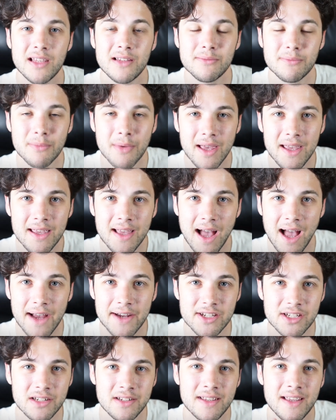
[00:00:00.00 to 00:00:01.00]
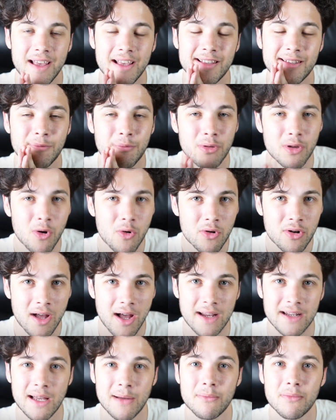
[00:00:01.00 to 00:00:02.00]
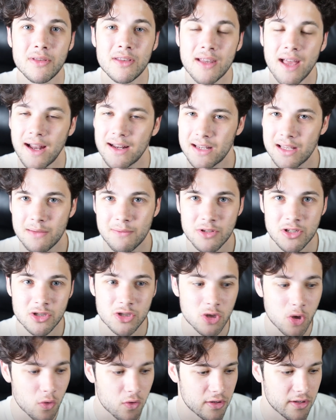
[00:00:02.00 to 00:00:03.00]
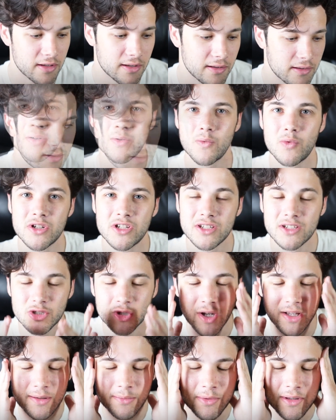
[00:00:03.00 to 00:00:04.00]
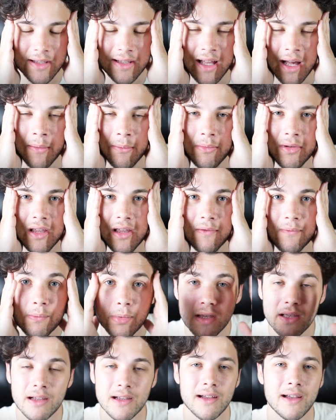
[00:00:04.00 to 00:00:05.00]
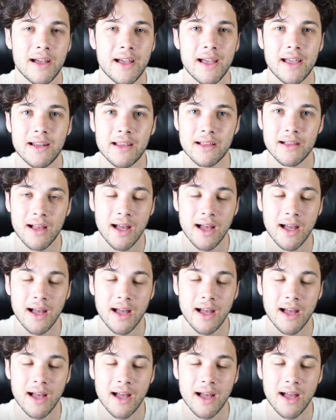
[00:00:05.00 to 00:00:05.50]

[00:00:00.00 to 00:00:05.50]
it may actually explode and I'm not even joking, which trust me can be a big headache.